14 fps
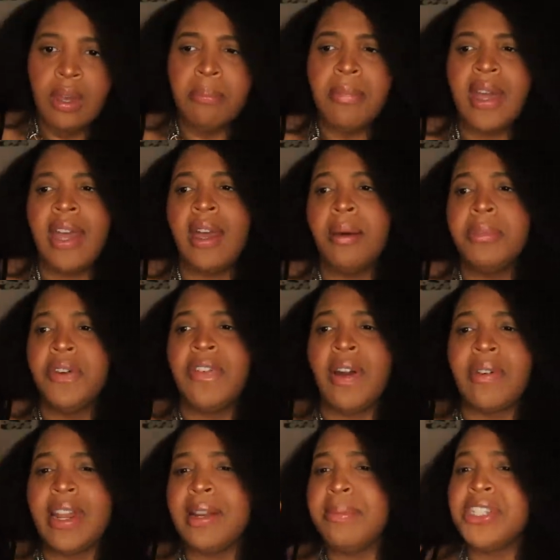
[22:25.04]
Ma'am, you've
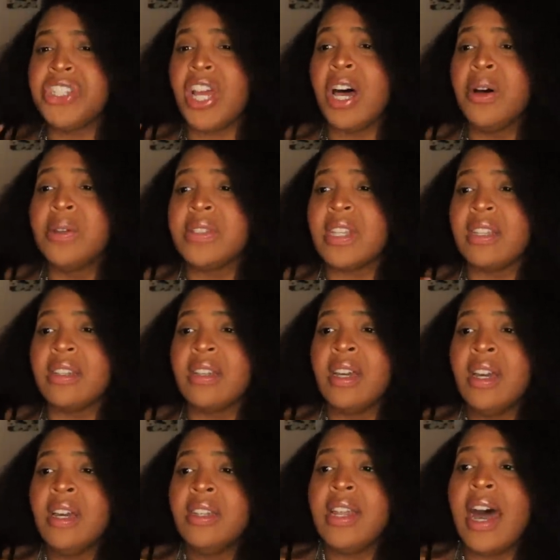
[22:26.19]
already been chosen.
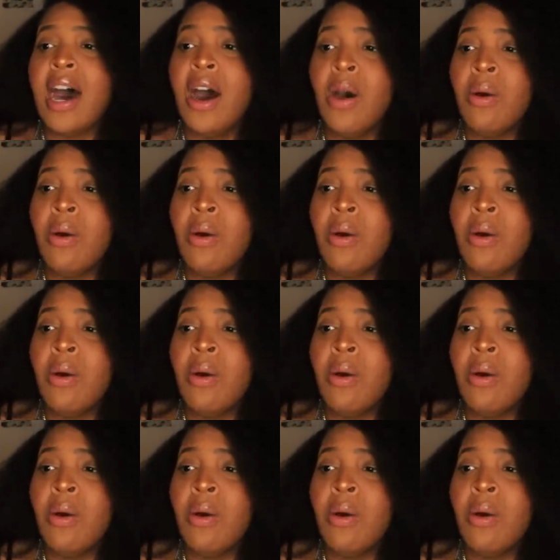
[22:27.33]
No!